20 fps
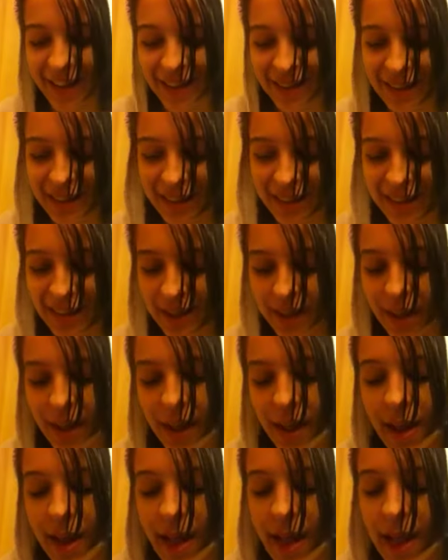know.
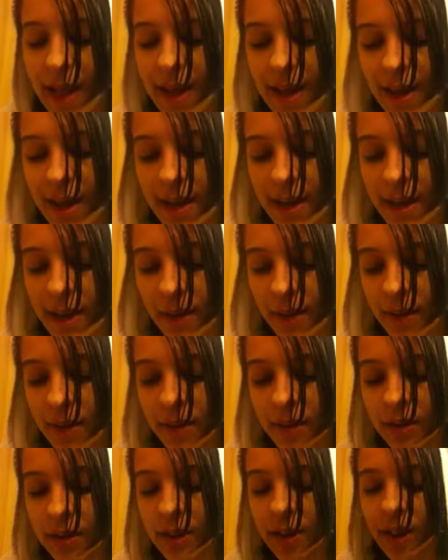
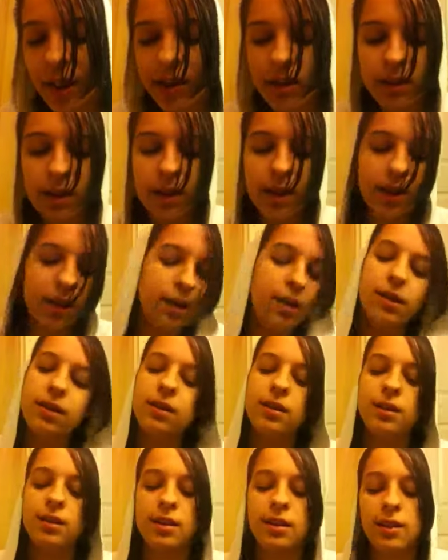Was it Get the in
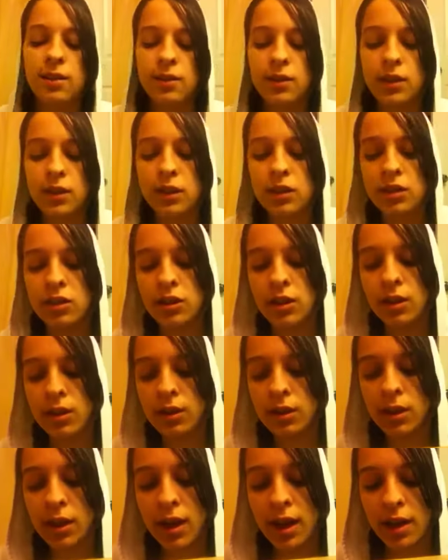a TV
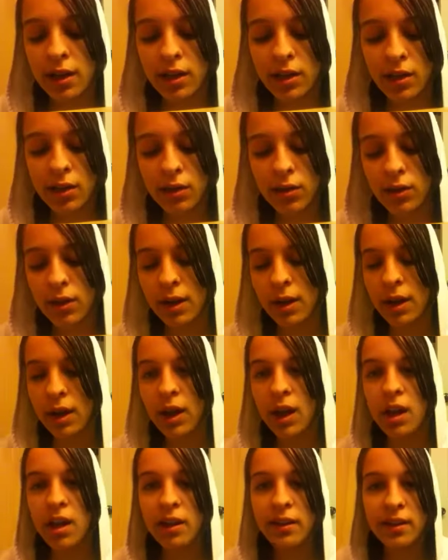show that
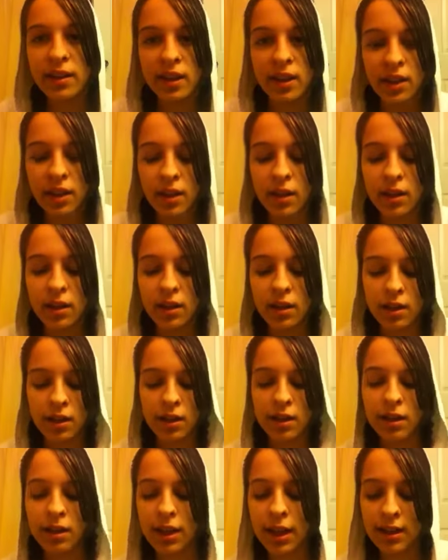already ended?
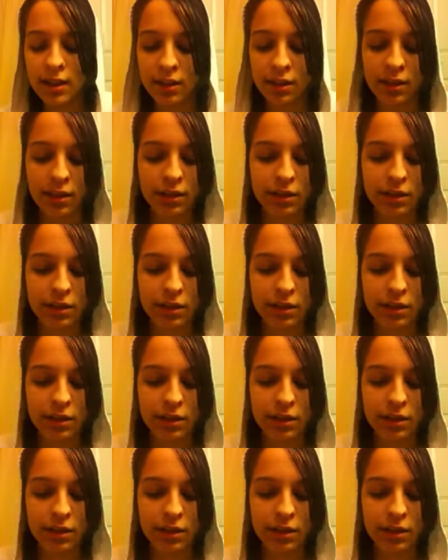Yes.